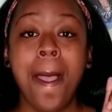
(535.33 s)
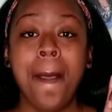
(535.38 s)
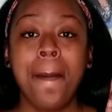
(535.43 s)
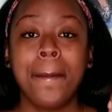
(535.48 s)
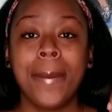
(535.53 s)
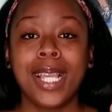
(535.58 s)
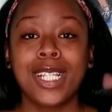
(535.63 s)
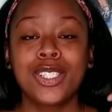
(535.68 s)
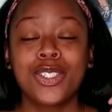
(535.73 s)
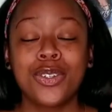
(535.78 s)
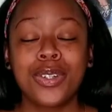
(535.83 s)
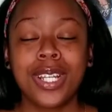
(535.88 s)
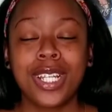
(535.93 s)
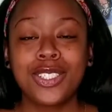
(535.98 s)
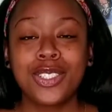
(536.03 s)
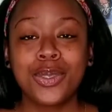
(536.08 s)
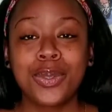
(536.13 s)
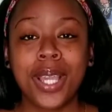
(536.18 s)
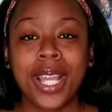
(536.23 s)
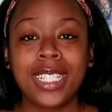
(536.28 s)
Make sure
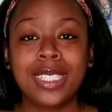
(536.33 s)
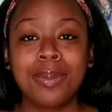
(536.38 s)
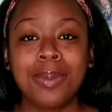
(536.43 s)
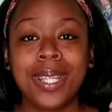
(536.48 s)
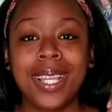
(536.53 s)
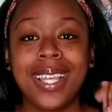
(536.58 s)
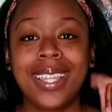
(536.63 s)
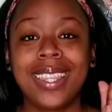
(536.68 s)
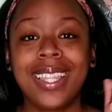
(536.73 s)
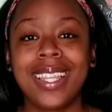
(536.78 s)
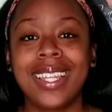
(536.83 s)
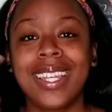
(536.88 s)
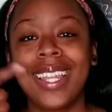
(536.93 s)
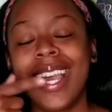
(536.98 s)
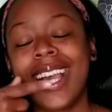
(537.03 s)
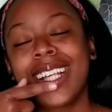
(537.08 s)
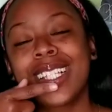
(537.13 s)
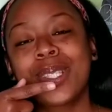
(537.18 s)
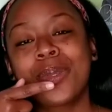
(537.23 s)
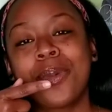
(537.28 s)
that you catch me in the
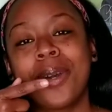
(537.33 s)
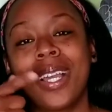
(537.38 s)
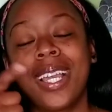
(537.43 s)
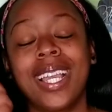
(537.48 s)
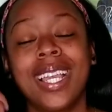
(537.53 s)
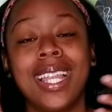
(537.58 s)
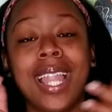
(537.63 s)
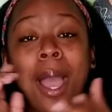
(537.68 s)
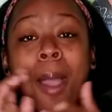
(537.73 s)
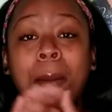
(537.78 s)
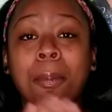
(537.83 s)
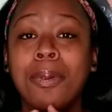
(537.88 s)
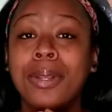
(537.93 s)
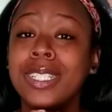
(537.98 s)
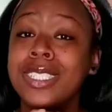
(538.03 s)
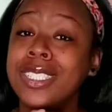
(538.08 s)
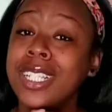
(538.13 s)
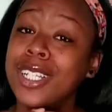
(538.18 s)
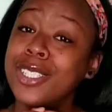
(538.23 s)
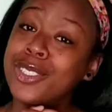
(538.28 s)
next one, and I
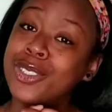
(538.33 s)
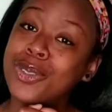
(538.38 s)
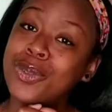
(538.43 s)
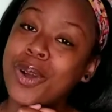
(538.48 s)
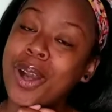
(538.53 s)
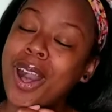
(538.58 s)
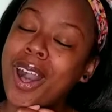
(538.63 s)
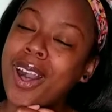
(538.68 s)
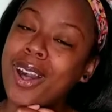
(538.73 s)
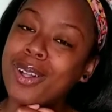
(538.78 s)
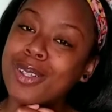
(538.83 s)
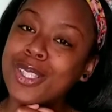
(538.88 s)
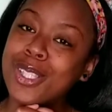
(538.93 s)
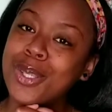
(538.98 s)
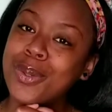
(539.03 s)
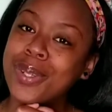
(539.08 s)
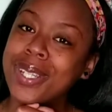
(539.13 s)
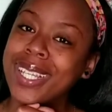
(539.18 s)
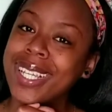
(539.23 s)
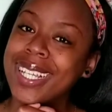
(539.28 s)
appreciate you all
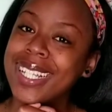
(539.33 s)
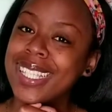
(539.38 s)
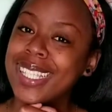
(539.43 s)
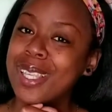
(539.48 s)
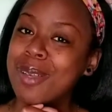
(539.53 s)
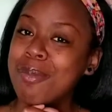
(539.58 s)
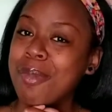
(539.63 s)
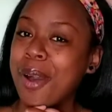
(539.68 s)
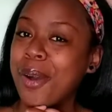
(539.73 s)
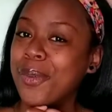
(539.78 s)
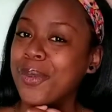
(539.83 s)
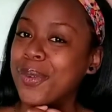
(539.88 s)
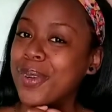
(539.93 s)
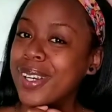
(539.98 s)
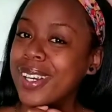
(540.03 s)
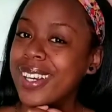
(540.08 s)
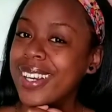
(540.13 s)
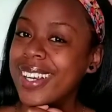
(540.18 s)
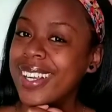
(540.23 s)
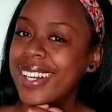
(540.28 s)
tuning into my
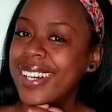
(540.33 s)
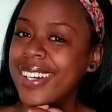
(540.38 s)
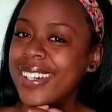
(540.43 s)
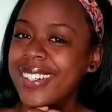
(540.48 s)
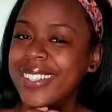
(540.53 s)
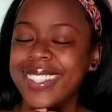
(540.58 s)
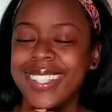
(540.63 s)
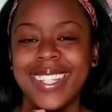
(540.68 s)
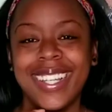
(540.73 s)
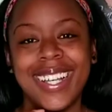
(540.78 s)
world.